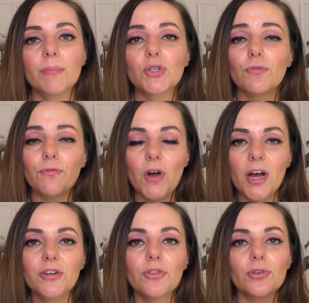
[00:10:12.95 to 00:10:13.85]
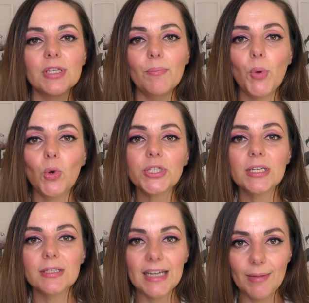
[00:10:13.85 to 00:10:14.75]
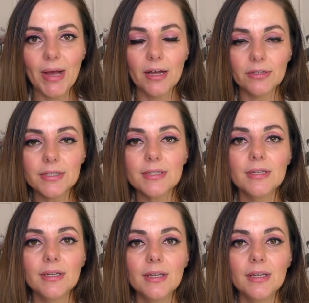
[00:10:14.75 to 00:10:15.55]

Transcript: to find those important emails,